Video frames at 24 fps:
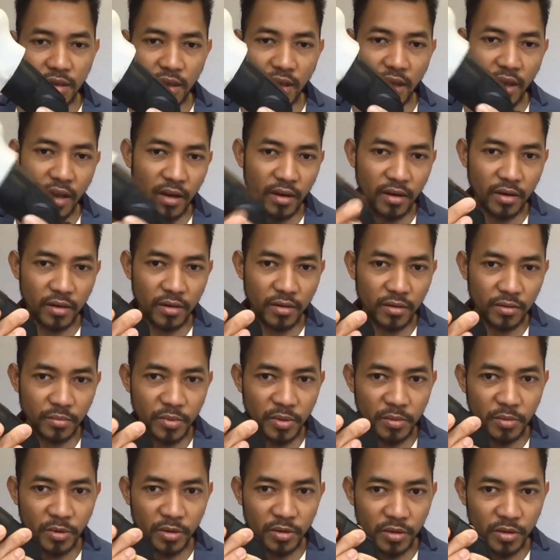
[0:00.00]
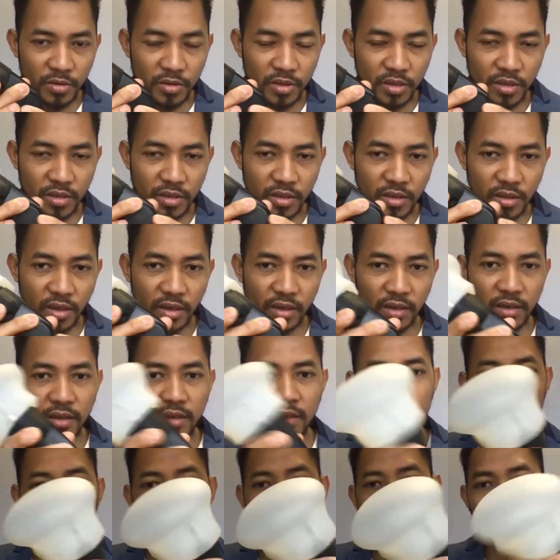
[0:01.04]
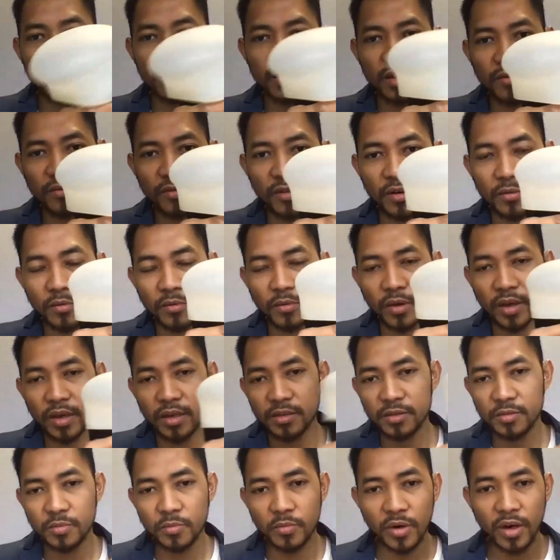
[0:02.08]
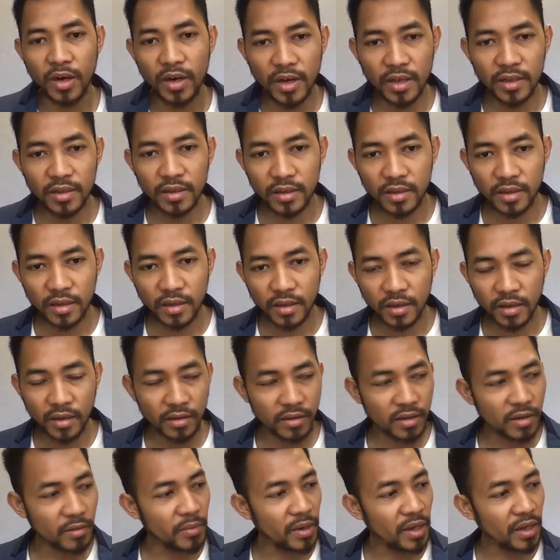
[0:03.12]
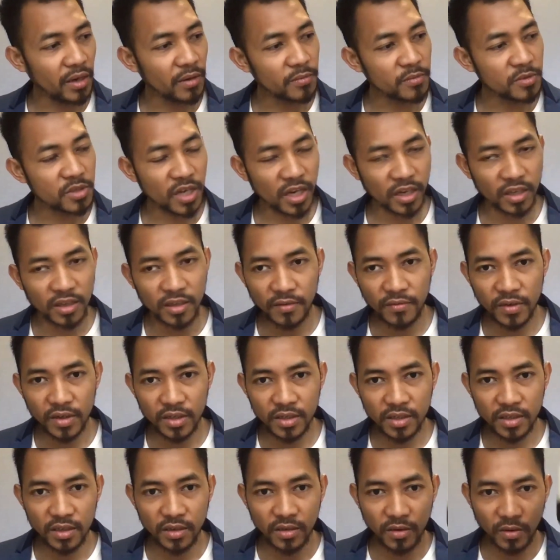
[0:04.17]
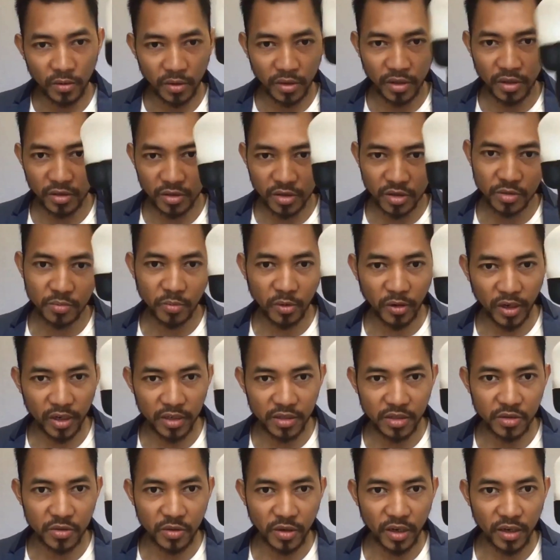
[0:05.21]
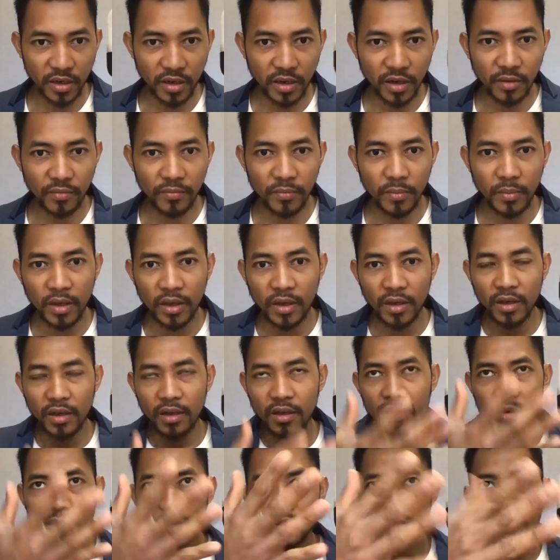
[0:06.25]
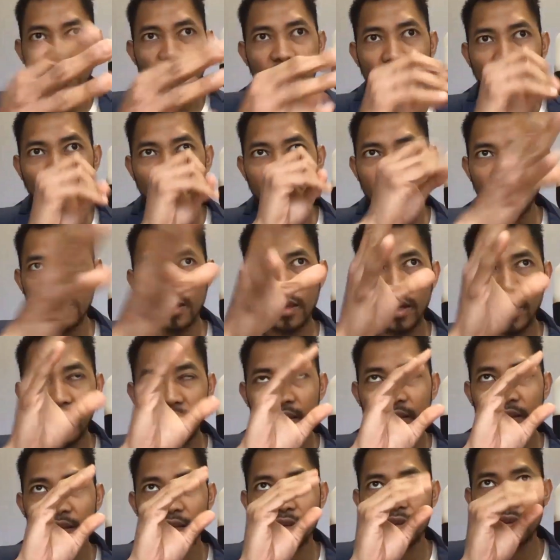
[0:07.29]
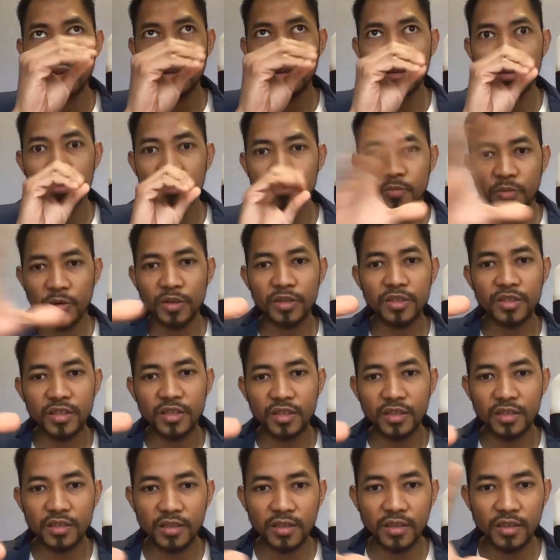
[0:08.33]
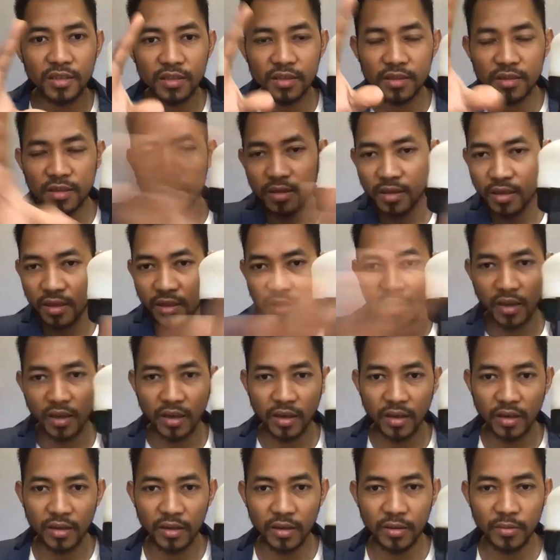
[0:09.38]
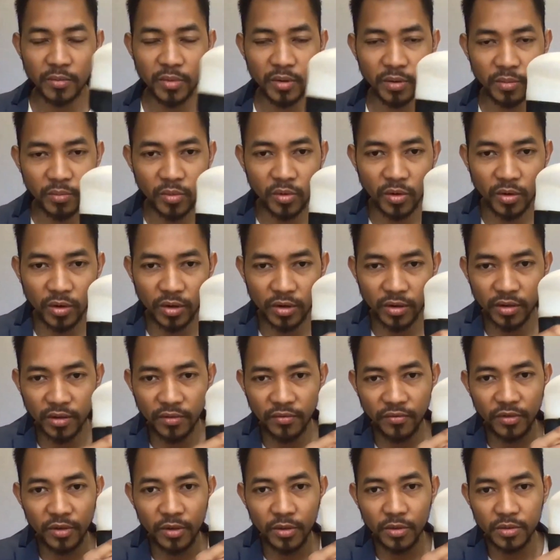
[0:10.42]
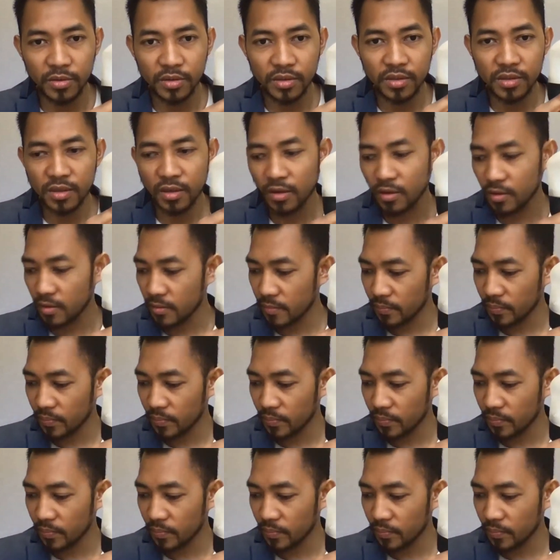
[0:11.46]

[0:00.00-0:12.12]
I don't know, people use it like on different ways, but the main objective is, or you could just point it straight up, when the light disperses, it's like a little bit more diffuse. So